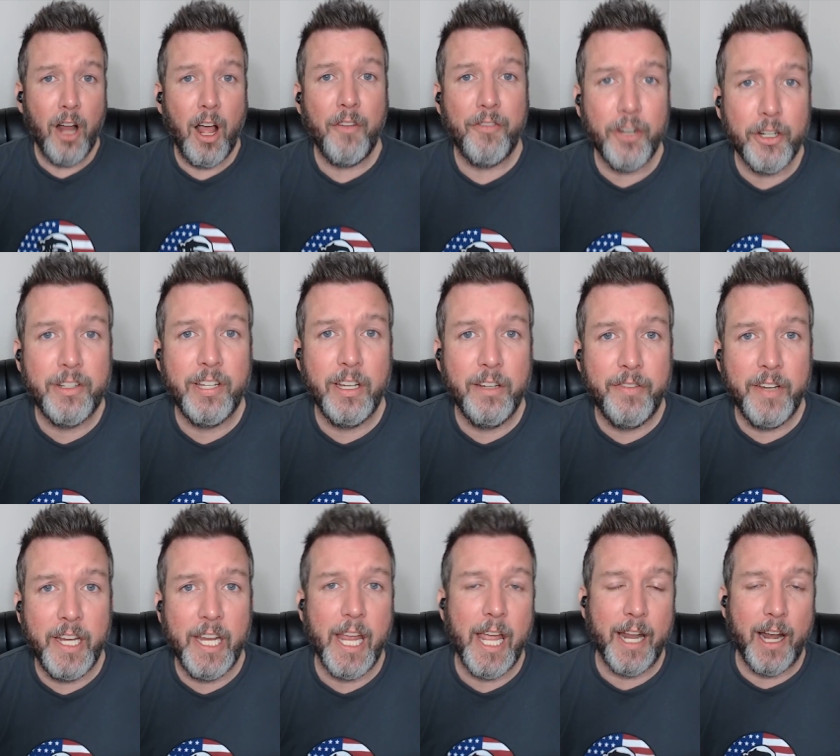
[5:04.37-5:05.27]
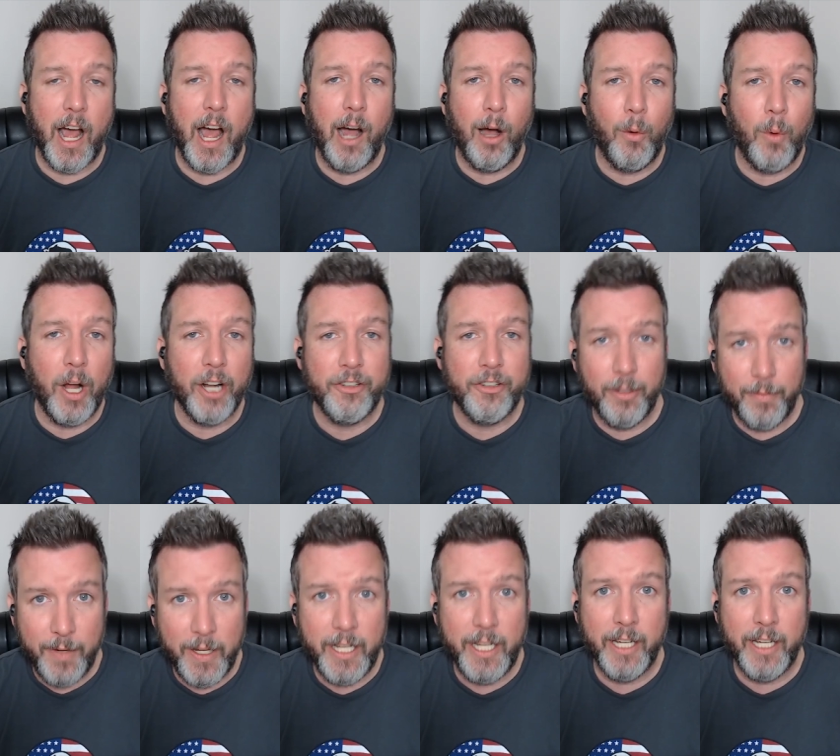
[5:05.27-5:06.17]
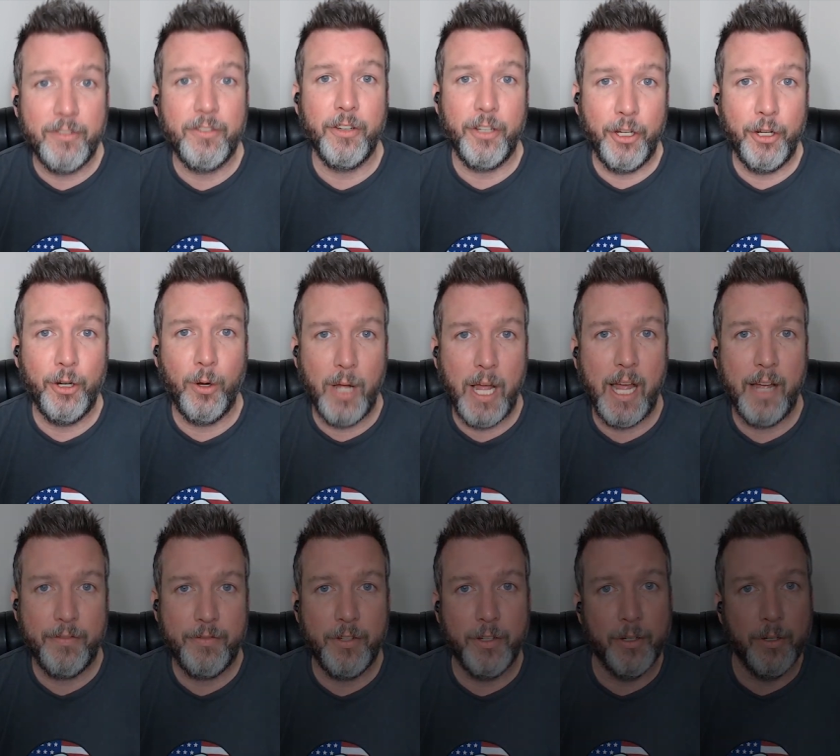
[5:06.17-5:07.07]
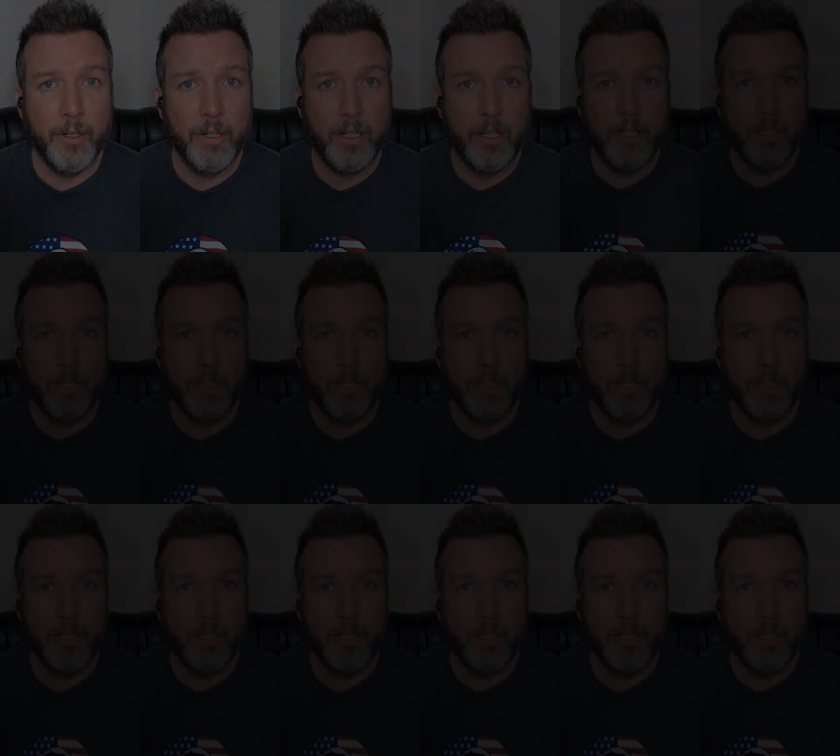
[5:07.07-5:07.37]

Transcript: off your TV and I'll watch the media so you don't have to.